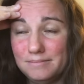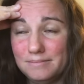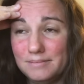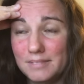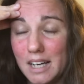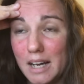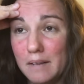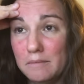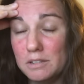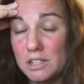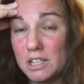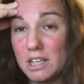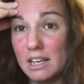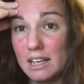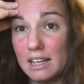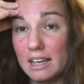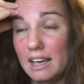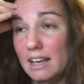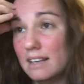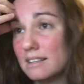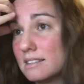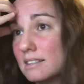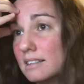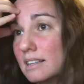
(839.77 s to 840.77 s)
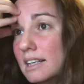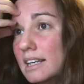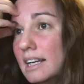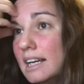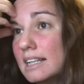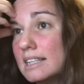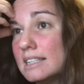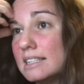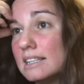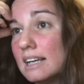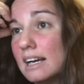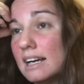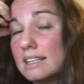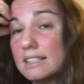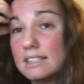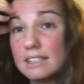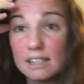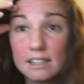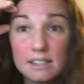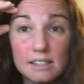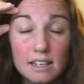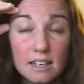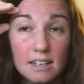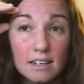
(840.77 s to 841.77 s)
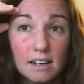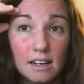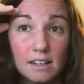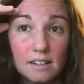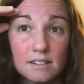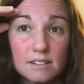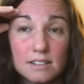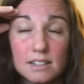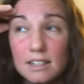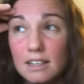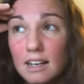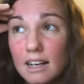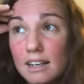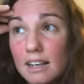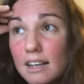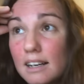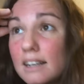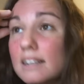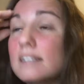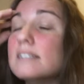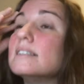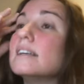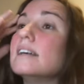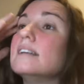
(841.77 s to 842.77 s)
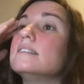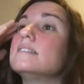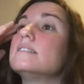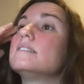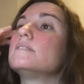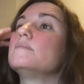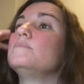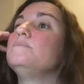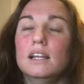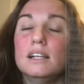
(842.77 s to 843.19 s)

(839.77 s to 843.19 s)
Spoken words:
I'm just gonna cancel it. It's $16.99.